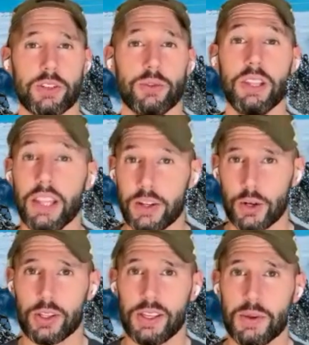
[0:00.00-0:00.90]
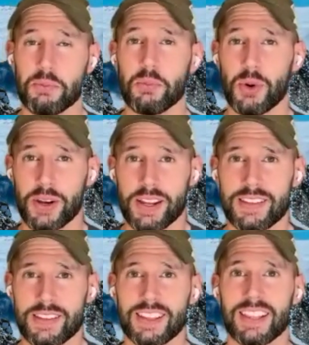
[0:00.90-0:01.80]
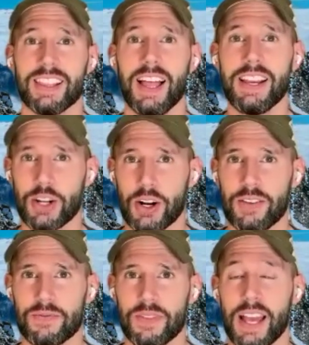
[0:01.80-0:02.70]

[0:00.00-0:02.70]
to literally breathe lighter